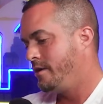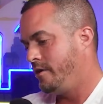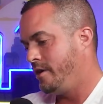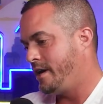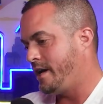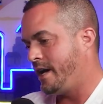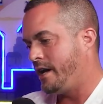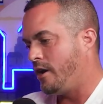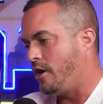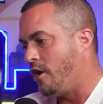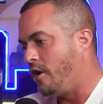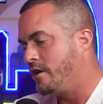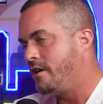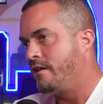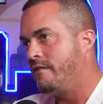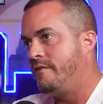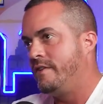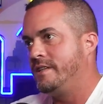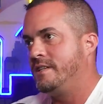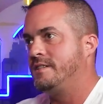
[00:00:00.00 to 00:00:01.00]
You're getting
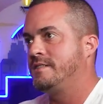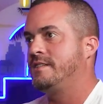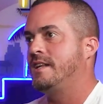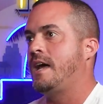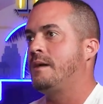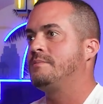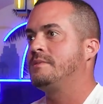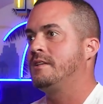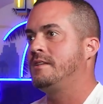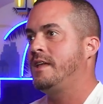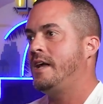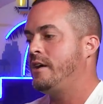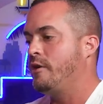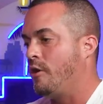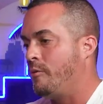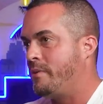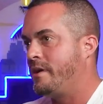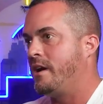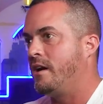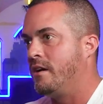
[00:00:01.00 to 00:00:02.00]
150 snaps a day. You're
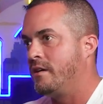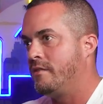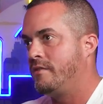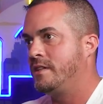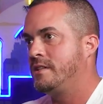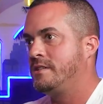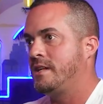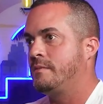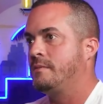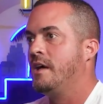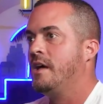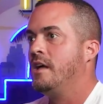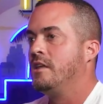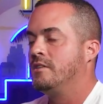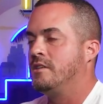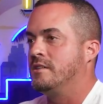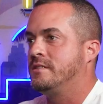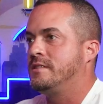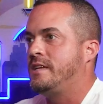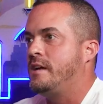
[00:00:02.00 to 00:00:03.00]
opening 150 snaps
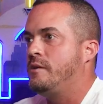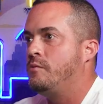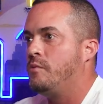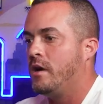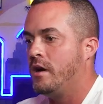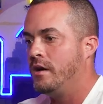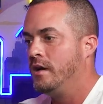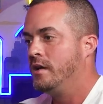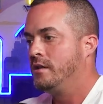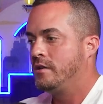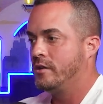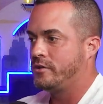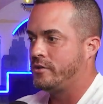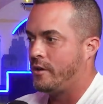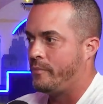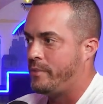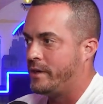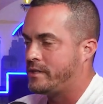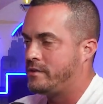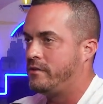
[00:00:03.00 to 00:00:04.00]
to say what? To show
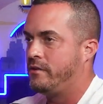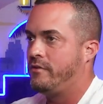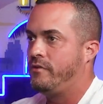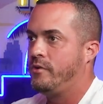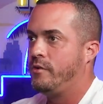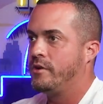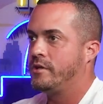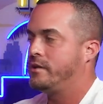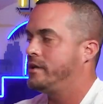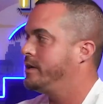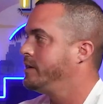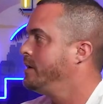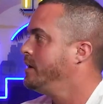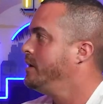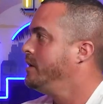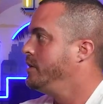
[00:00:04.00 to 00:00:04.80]
a picture of food or something?